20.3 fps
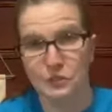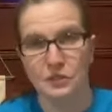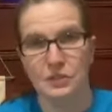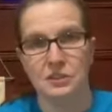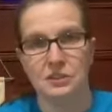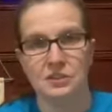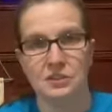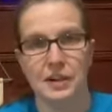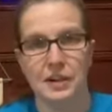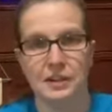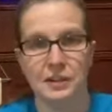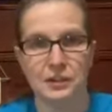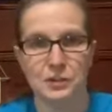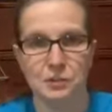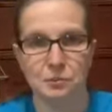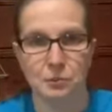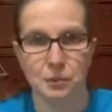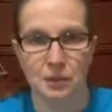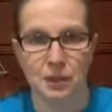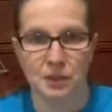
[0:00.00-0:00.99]
for the
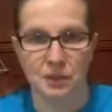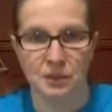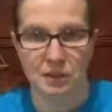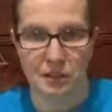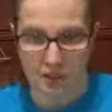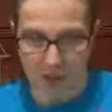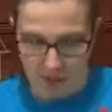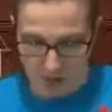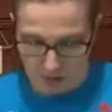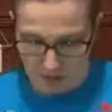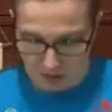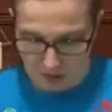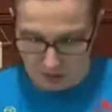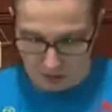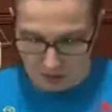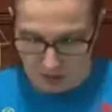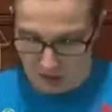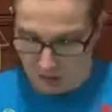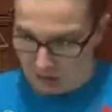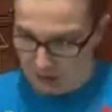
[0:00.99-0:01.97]
designers, but
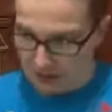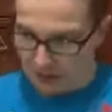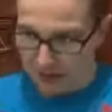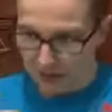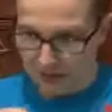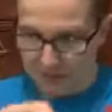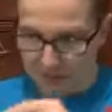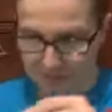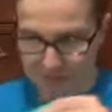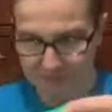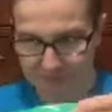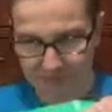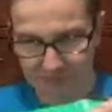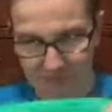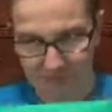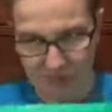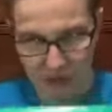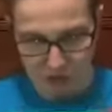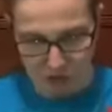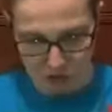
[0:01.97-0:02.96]
I mean,
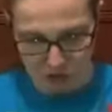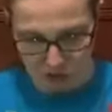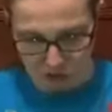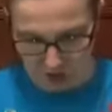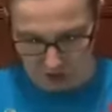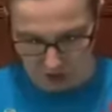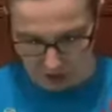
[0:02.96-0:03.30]
you're still